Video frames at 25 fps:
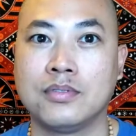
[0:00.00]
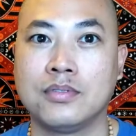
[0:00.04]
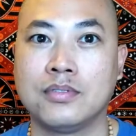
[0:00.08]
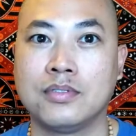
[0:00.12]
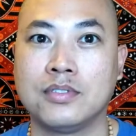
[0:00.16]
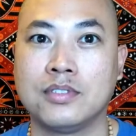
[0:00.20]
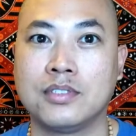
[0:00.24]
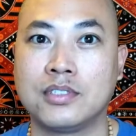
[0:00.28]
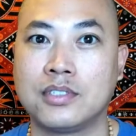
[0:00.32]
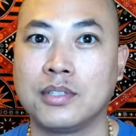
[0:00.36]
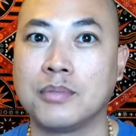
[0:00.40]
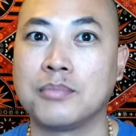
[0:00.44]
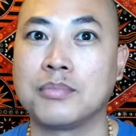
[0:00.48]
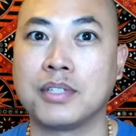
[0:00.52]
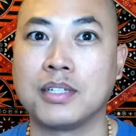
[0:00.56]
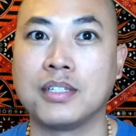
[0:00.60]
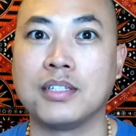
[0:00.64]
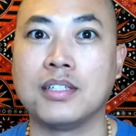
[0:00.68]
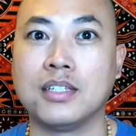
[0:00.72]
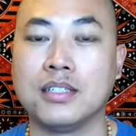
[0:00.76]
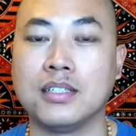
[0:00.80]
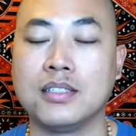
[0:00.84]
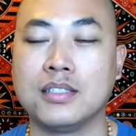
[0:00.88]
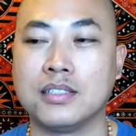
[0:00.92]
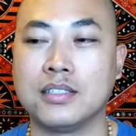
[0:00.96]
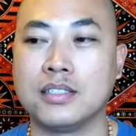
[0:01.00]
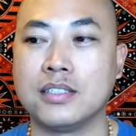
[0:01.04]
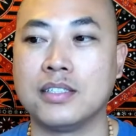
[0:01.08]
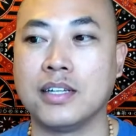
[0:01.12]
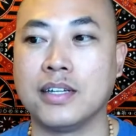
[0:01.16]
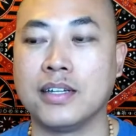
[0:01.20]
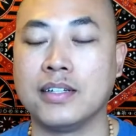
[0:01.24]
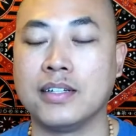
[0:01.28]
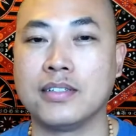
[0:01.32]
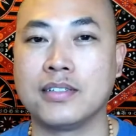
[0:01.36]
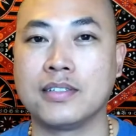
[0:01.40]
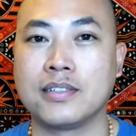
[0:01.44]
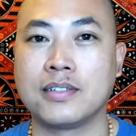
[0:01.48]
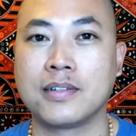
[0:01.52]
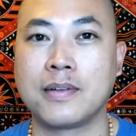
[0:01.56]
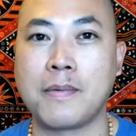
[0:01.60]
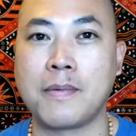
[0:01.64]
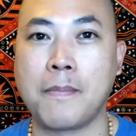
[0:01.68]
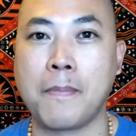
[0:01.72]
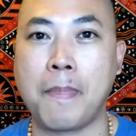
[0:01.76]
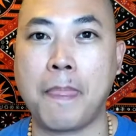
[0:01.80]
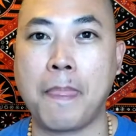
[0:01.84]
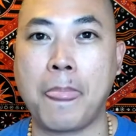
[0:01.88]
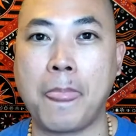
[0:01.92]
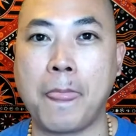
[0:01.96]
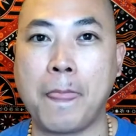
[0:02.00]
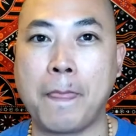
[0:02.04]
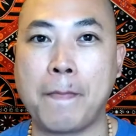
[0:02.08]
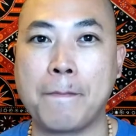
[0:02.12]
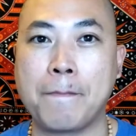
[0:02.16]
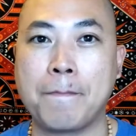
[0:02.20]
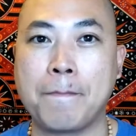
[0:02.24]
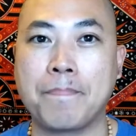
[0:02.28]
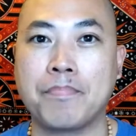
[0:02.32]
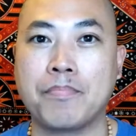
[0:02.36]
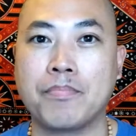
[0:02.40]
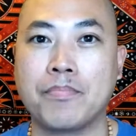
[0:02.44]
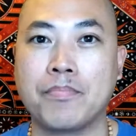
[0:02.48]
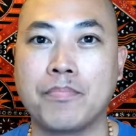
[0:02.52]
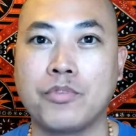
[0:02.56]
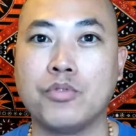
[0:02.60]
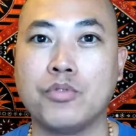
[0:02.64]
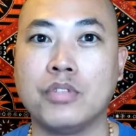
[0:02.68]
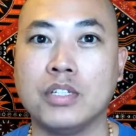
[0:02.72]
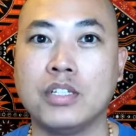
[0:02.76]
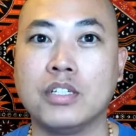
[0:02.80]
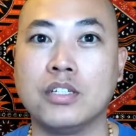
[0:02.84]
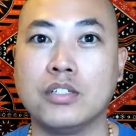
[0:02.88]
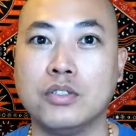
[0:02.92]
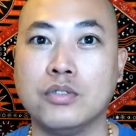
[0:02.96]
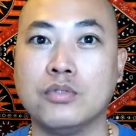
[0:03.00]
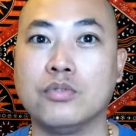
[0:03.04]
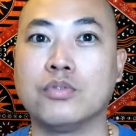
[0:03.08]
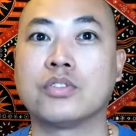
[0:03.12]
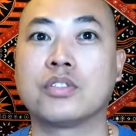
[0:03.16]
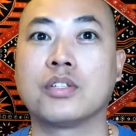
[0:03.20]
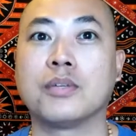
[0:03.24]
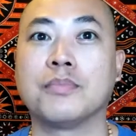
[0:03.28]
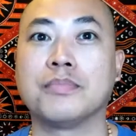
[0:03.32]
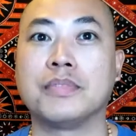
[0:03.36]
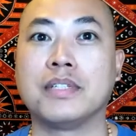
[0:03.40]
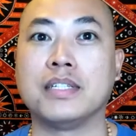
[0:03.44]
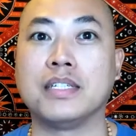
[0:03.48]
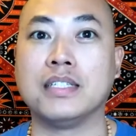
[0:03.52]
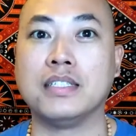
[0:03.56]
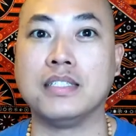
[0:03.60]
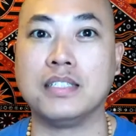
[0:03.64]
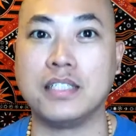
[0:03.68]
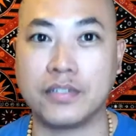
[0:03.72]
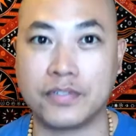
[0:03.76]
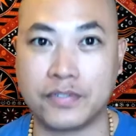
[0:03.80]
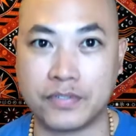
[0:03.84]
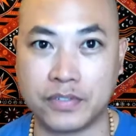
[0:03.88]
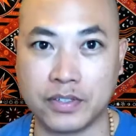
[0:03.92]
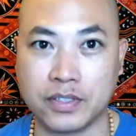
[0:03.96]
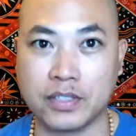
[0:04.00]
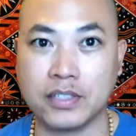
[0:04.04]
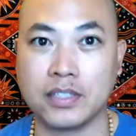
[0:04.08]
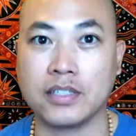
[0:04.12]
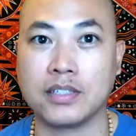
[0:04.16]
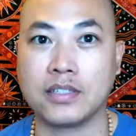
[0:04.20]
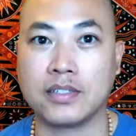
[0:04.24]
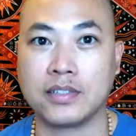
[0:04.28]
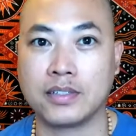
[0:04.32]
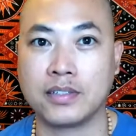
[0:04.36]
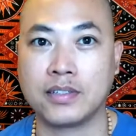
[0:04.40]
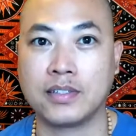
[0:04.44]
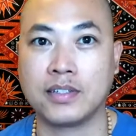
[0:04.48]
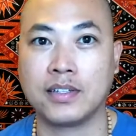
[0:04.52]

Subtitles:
something needs to change. You need to do something differently.